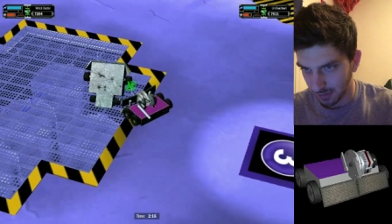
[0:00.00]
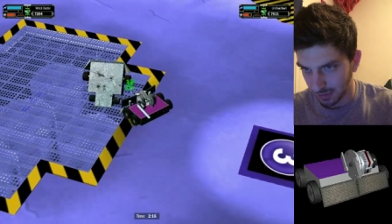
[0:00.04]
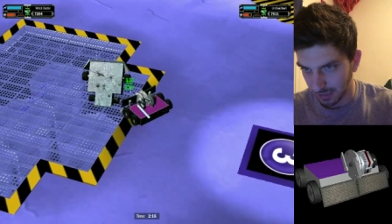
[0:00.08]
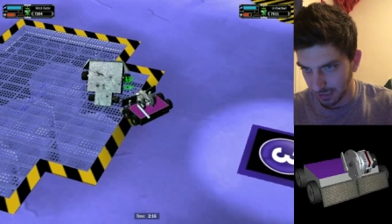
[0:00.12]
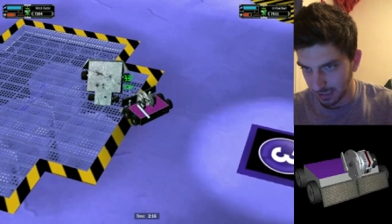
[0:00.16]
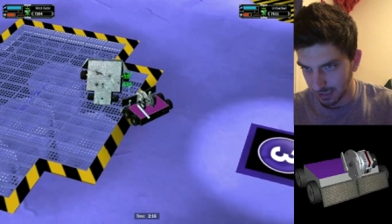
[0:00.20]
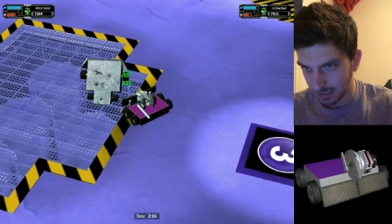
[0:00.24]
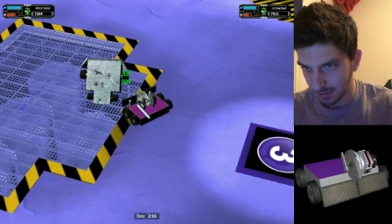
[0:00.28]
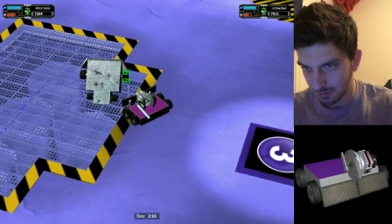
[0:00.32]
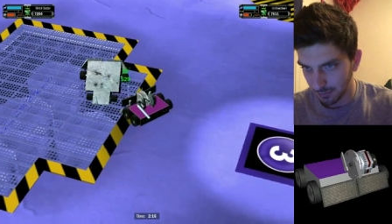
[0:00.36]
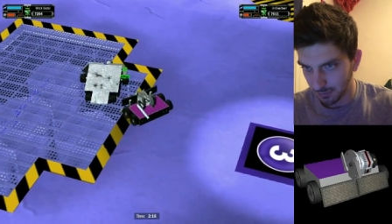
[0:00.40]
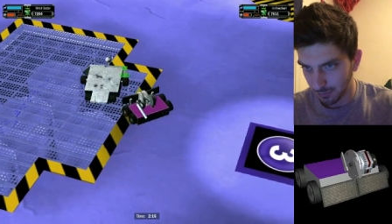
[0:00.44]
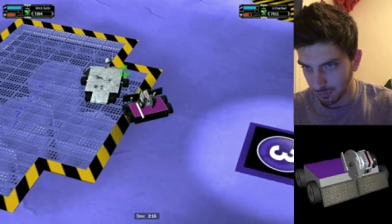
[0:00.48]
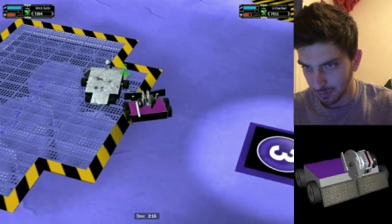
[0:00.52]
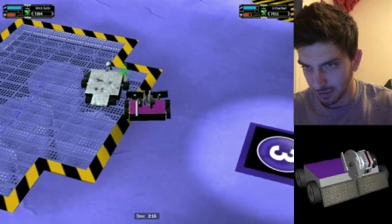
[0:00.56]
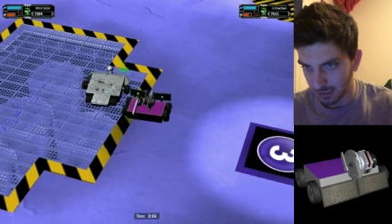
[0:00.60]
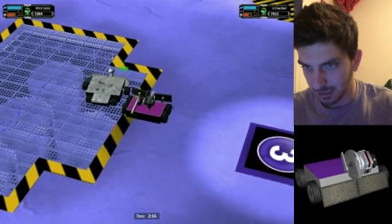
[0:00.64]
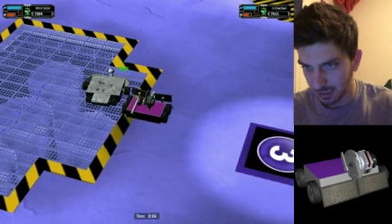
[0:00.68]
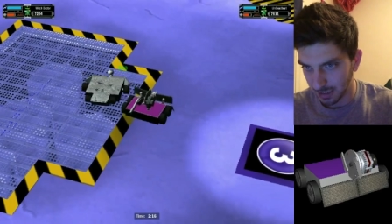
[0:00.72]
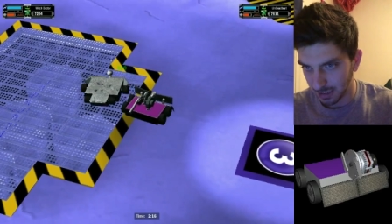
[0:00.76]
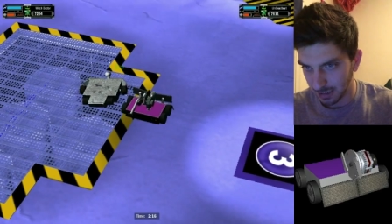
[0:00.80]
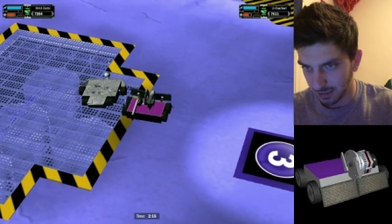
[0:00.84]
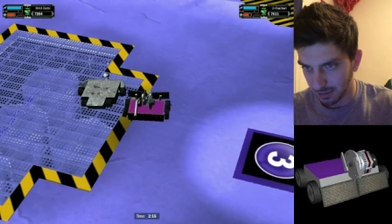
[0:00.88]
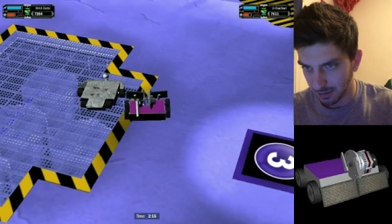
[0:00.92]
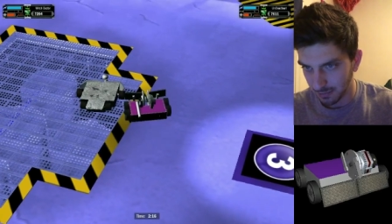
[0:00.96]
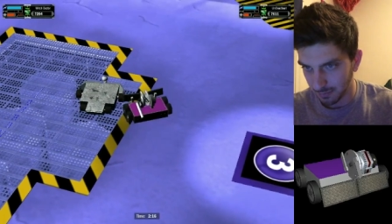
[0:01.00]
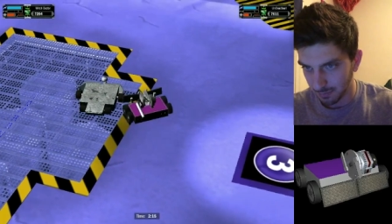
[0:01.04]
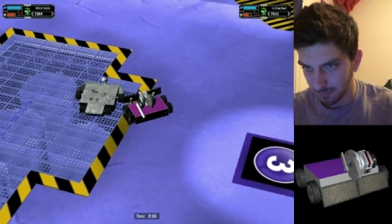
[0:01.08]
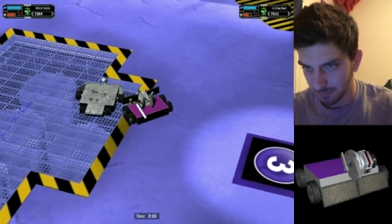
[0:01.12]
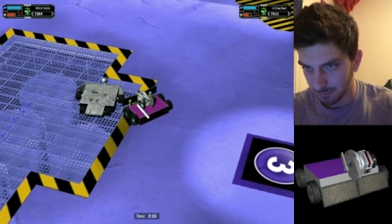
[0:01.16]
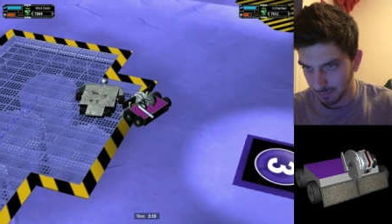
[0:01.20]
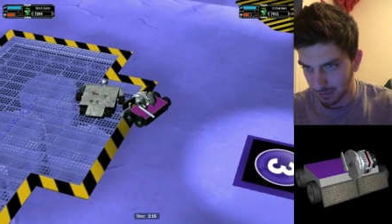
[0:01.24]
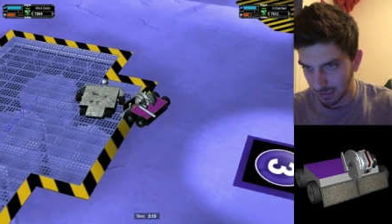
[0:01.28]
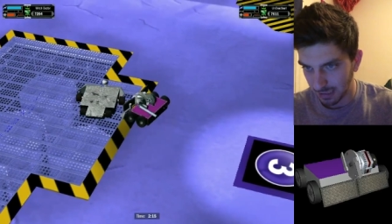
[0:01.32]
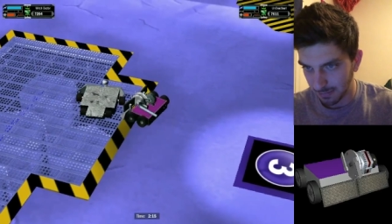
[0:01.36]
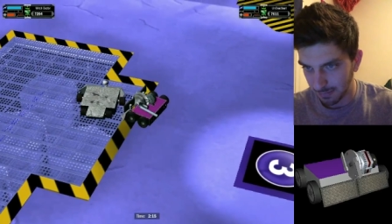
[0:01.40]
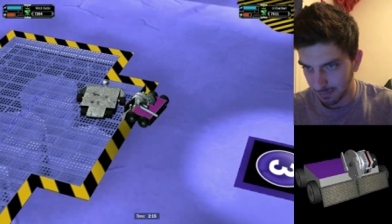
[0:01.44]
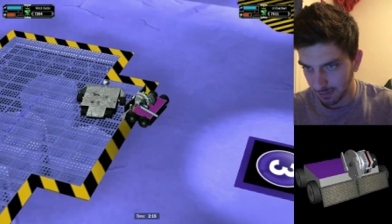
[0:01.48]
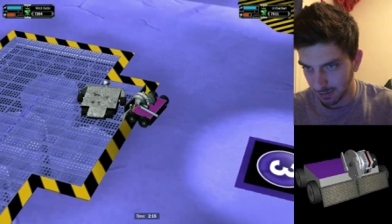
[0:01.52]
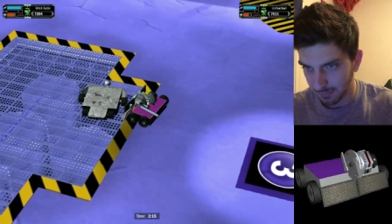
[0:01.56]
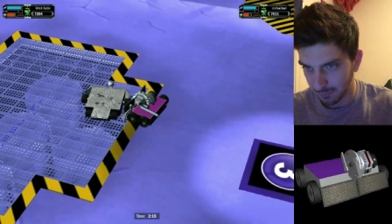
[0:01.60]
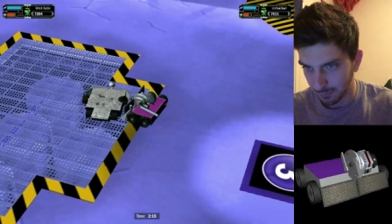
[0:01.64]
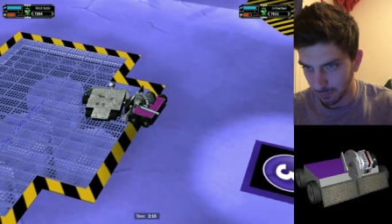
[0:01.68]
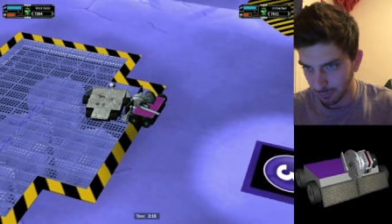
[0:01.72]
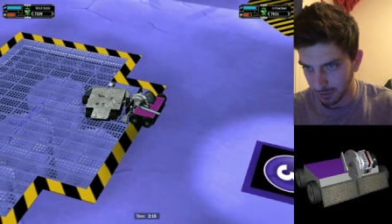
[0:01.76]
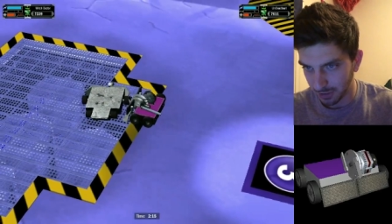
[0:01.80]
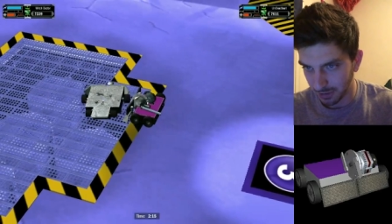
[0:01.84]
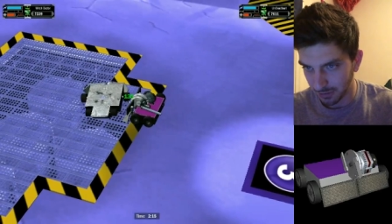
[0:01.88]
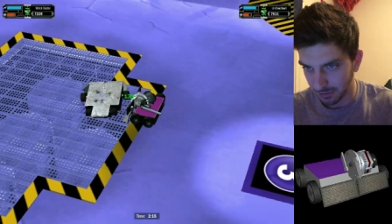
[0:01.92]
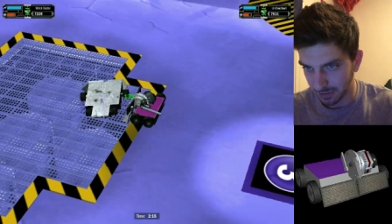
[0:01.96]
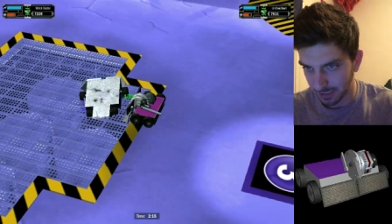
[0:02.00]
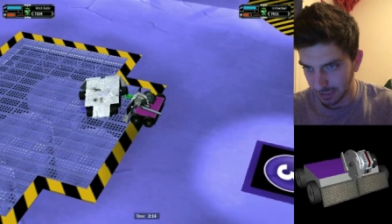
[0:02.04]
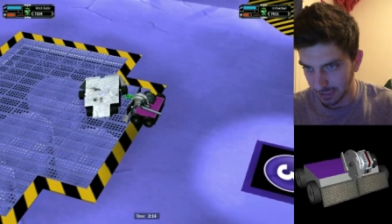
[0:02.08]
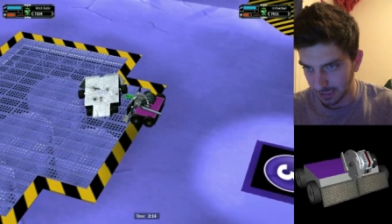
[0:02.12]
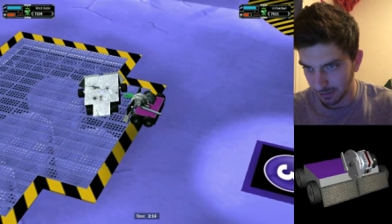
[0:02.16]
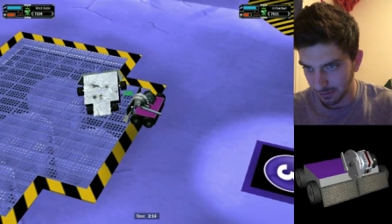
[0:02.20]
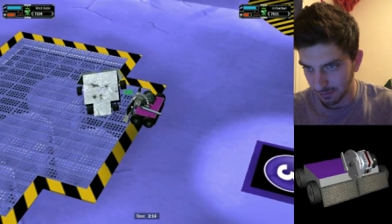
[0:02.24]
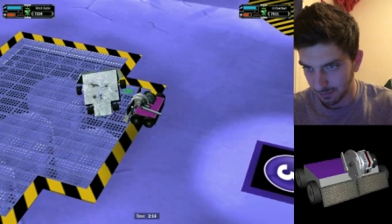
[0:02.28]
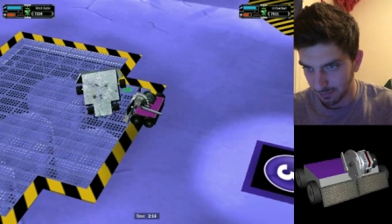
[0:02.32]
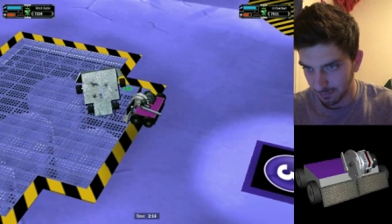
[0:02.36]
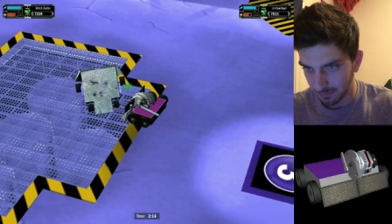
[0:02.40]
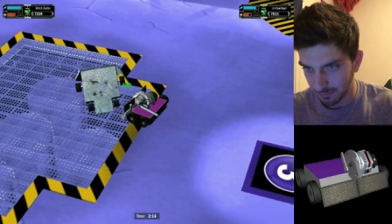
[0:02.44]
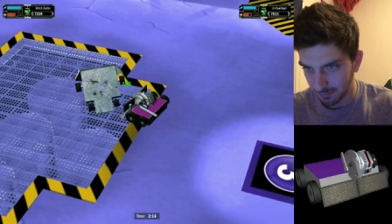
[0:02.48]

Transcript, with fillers: Can we pop off a wheel now?